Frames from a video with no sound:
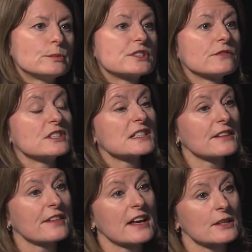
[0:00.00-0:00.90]
but obviously
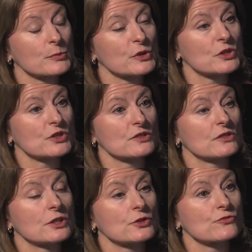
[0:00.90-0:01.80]
they're the
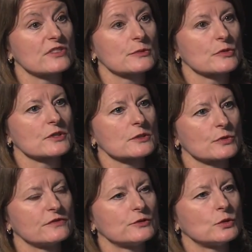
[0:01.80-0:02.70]
person that's
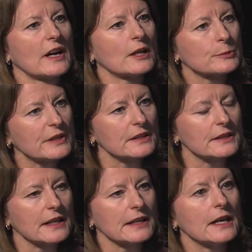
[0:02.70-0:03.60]
responsible for helping
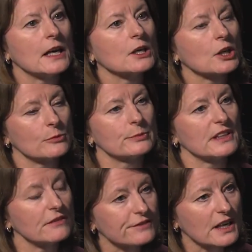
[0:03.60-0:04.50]
the
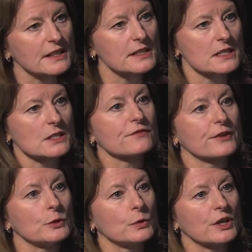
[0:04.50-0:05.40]
company find its
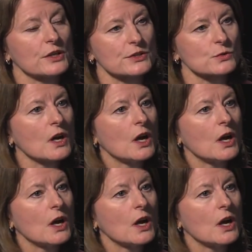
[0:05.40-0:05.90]
focus,